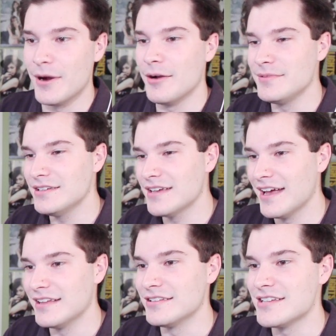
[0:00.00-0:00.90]
Bobby
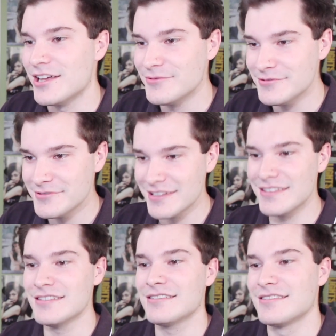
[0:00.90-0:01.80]
and Tanu, I
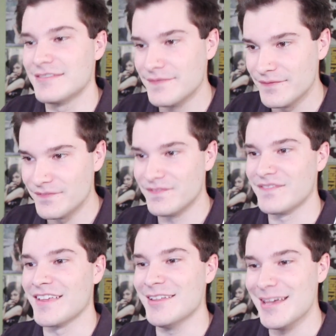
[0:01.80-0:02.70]
think?
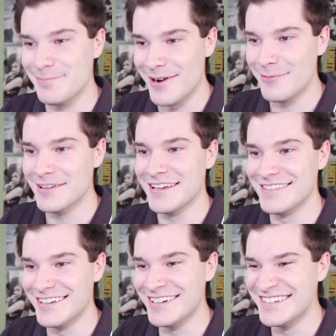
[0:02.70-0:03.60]
Not that
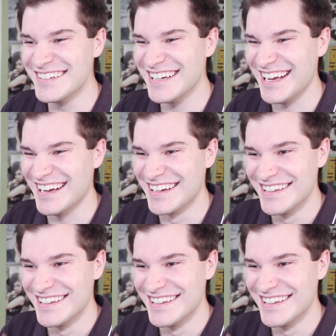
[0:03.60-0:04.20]
bobblehead though.